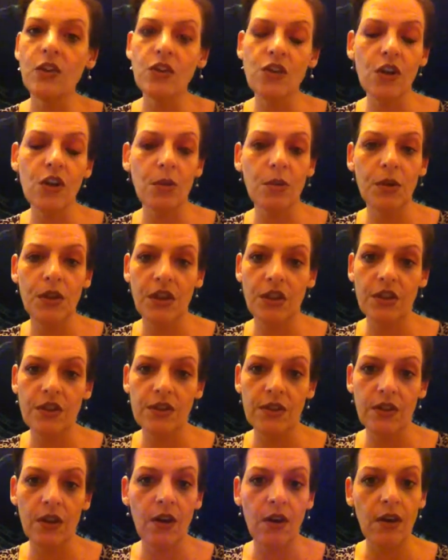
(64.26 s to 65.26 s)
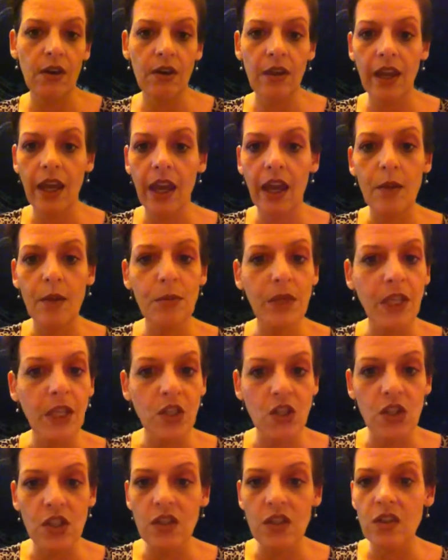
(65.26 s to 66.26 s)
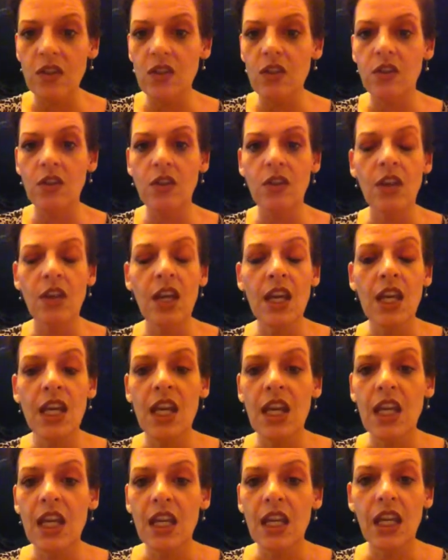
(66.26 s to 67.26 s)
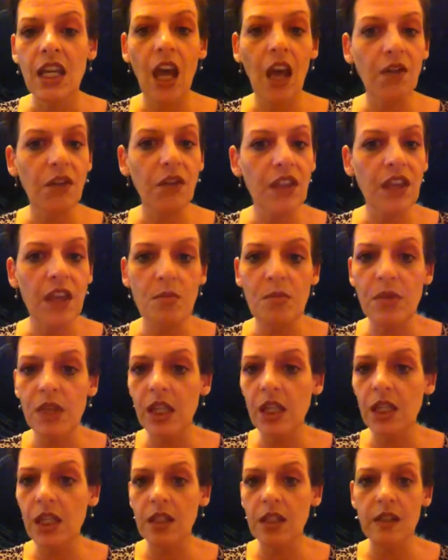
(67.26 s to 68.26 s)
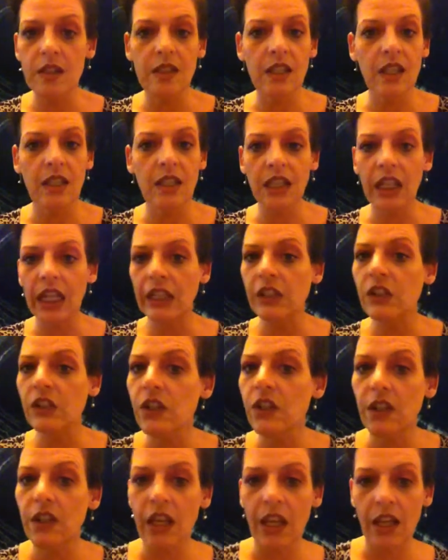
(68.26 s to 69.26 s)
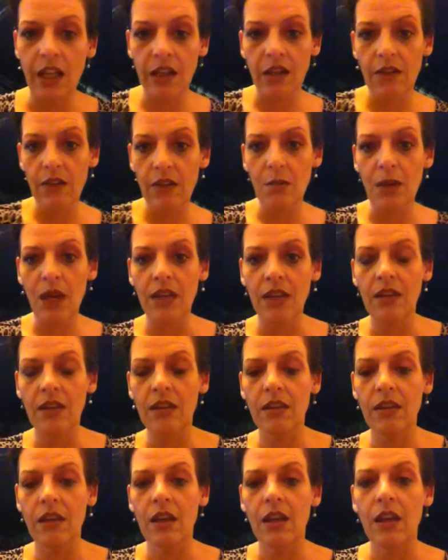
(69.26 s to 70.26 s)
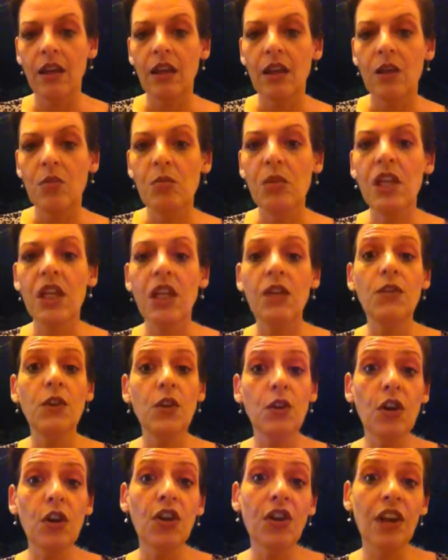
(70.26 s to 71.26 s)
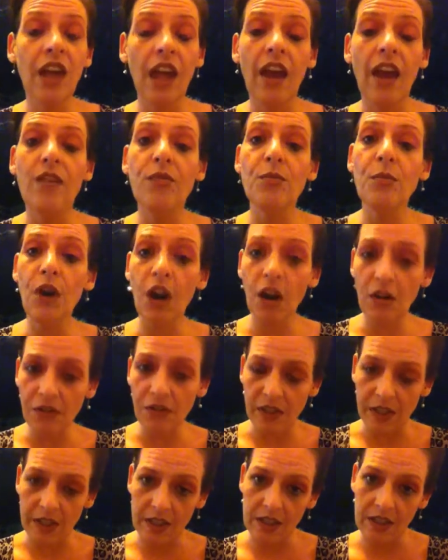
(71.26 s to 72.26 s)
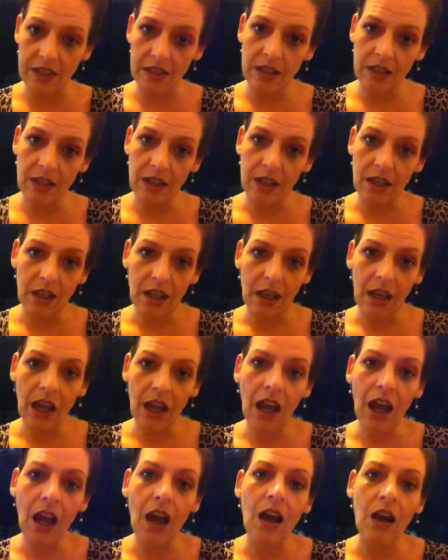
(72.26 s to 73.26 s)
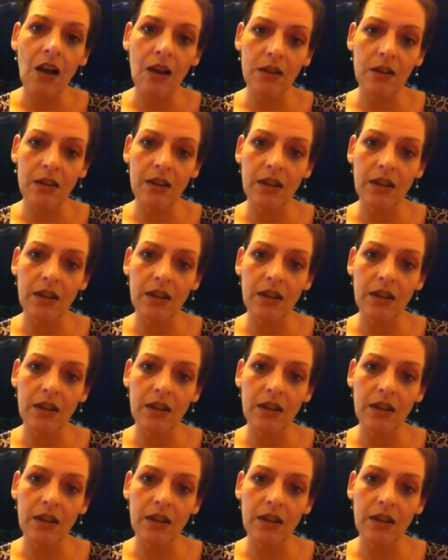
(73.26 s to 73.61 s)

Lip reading: entrepreneurs are happy just to cover their bills and get to the end of the month. But if you don't have profits, how